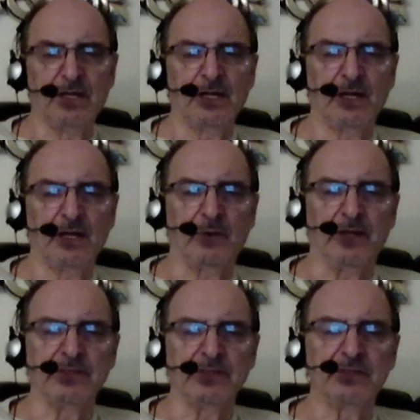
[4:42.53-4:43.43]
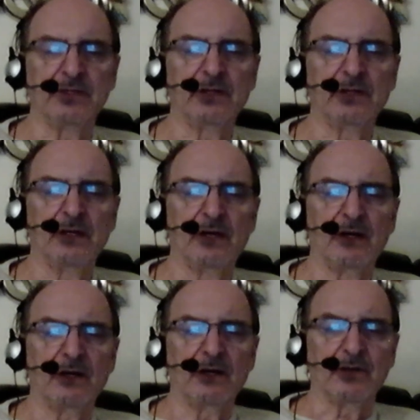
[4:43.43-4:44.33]
Anyways,
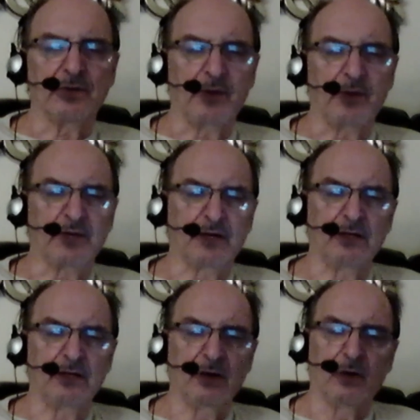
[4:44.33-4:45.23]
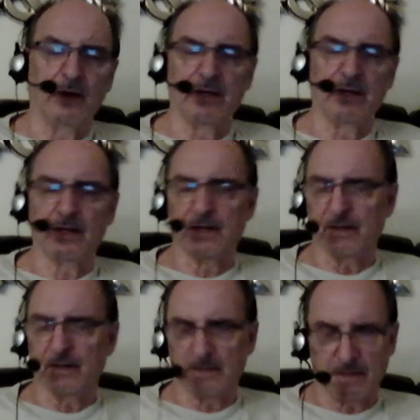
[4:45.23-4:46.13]
the topic,
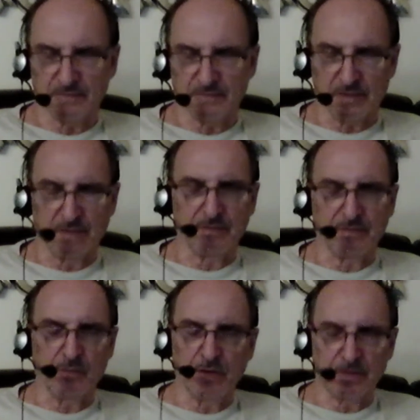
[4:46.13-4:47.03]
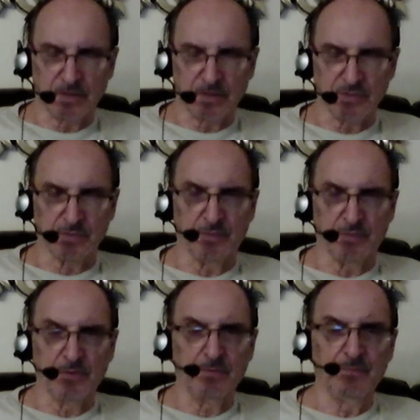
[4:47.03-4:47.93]
and I'm sorry, if you wanted to contribute,
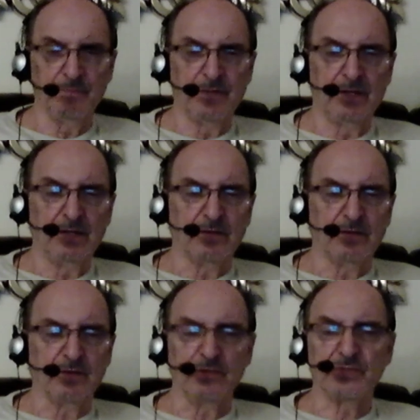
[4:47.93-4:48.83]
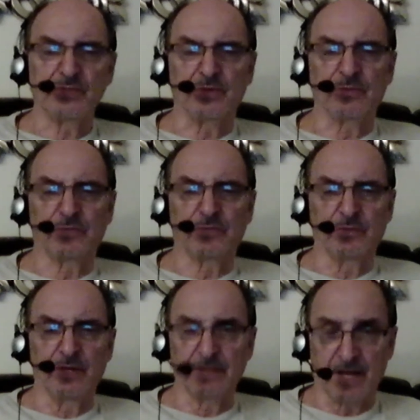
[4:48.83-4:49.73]
you can do so through,
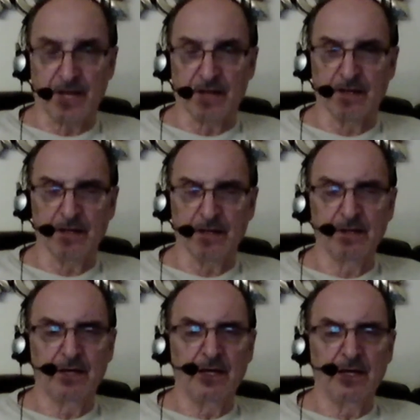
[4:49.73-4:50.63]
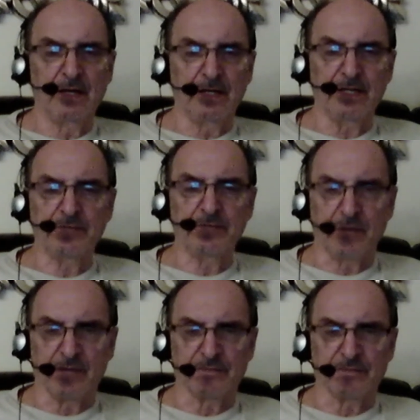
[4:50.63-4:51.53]
in Canada,
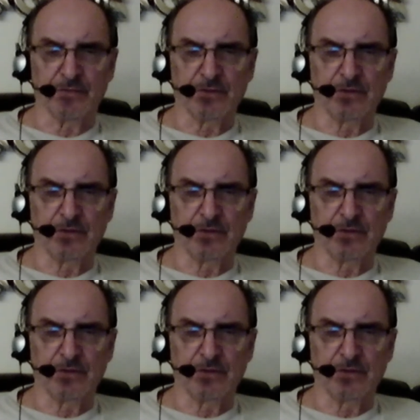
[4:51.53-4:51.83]
e-transfer,